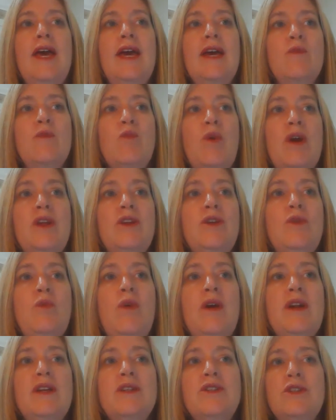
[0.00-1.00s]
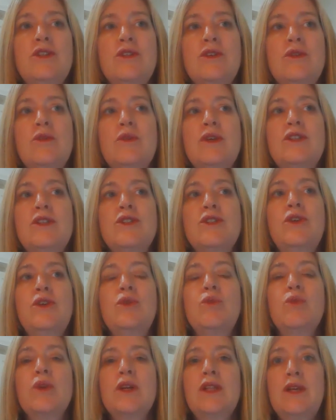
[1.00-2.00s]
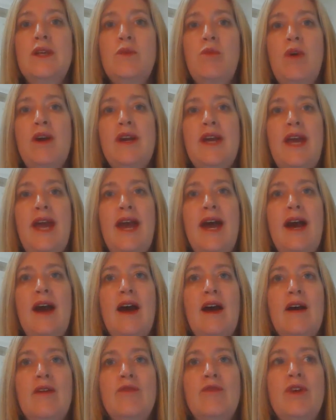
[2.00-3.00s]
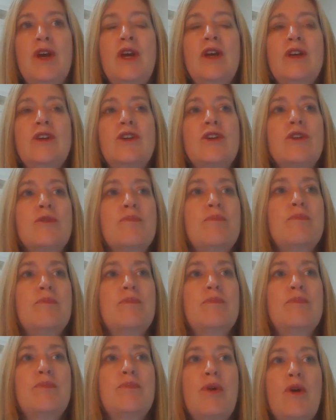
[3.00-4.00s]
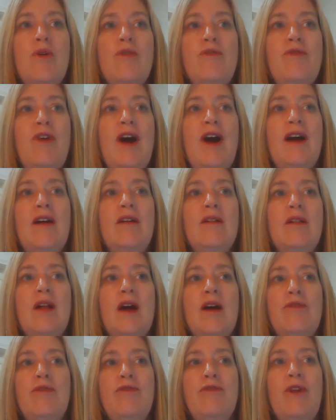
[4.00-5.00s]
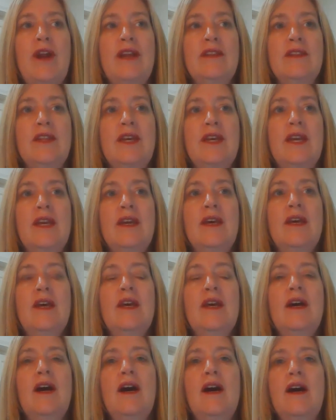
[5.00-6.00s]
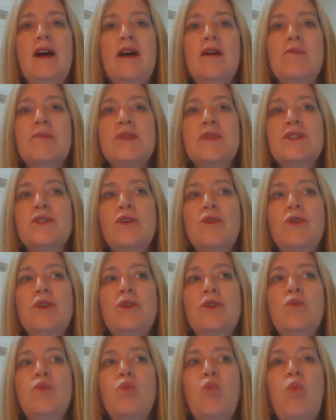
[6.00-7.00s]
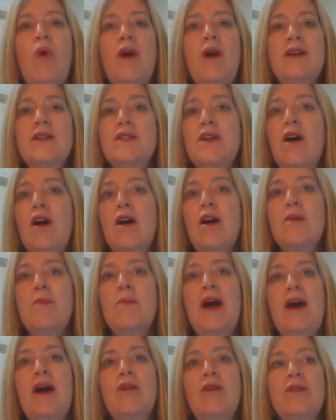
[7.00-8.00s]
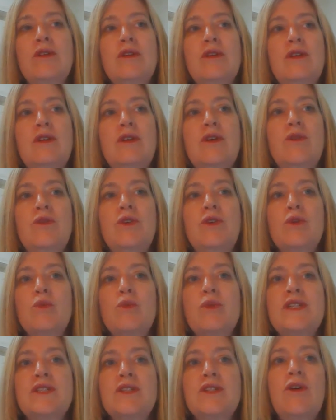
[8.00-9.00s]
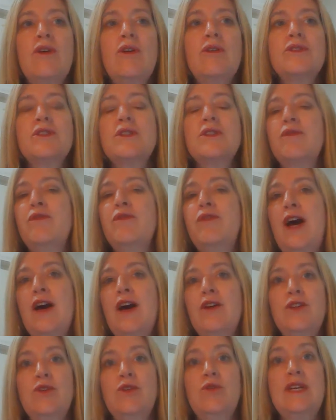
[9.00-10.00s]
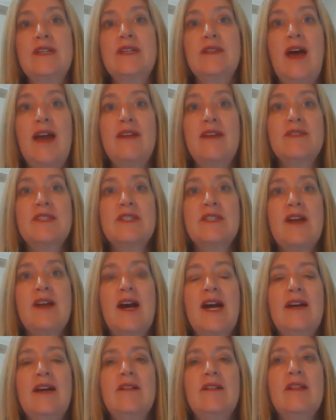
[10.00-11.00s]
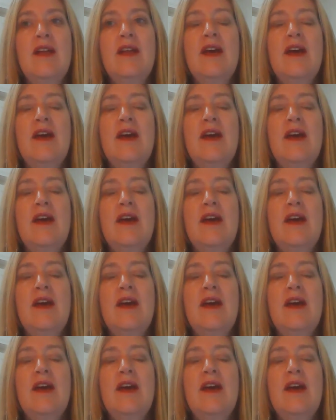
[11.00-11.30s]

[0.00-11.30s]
And what you want to do is you really want to have your profile friendly. So you want to talk about, your results, value, and lifestyle.